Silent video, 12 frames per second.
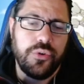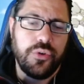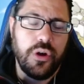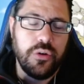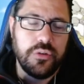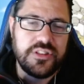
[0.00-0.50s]

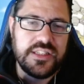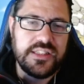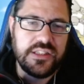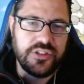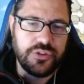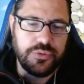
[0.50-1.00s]
OTT
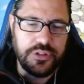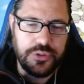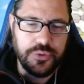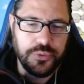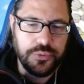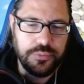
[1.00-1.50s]
is just really
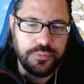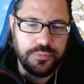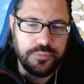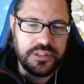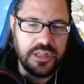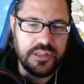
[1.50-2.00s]
cool
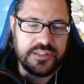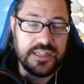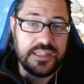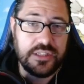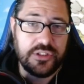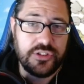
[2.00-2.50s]
because
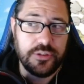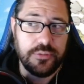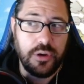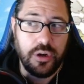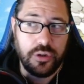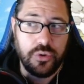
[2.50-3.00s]
like in some
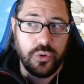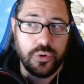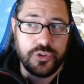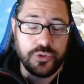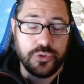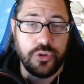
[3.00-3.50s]
hardcore
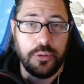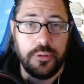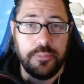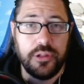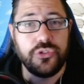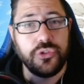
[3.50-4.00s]

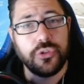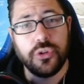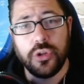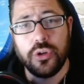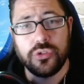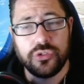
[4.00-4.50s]
Tsukuyomi builds, you can
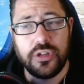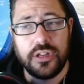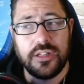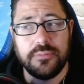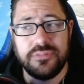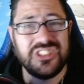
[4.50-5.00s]
go straight
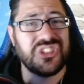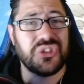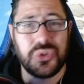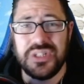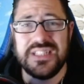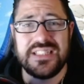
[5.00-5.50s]
up just
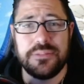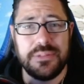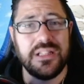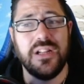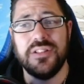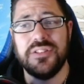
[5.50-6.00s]
crits
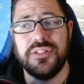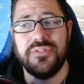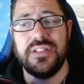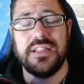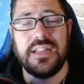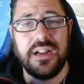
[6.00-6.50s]
because of
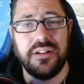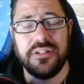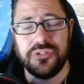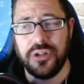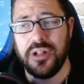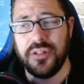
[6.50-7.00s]
the
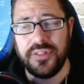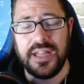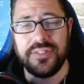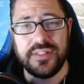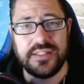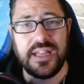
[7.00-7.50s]
inherent draw
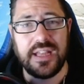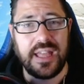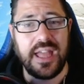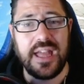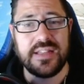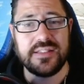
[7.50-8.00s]
that the deck
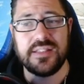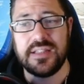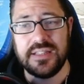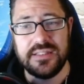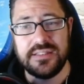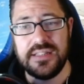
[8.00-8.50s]
has. Like
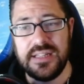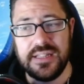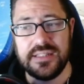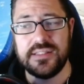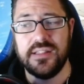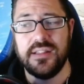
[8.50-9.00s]
it
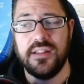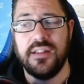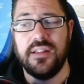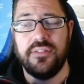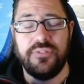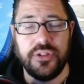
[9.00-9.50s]
digs,
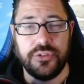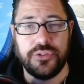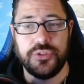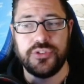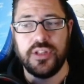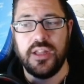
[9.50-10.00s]

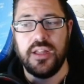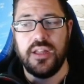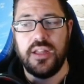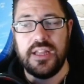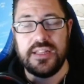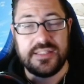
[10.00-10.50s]
filters,
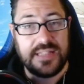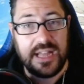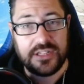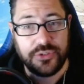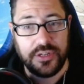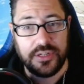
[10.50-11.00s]
it
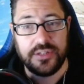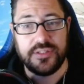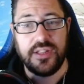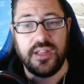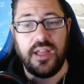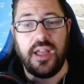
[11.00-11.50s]
stacks
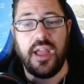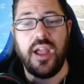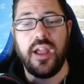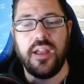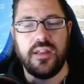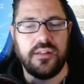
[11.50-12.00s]
triggers,
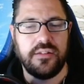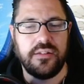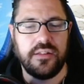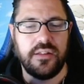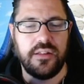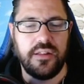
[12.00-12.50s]
and
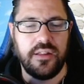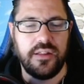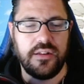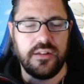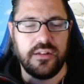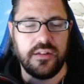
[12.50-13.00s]
it
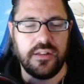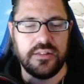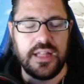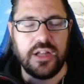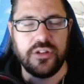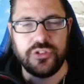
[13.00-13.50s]

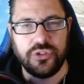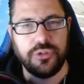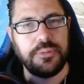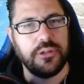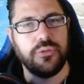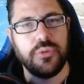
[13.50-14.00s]
allows you to
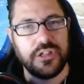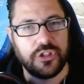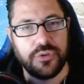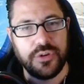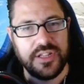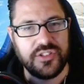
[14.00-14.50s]
be able to run
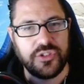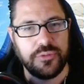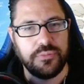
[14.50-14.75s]
crits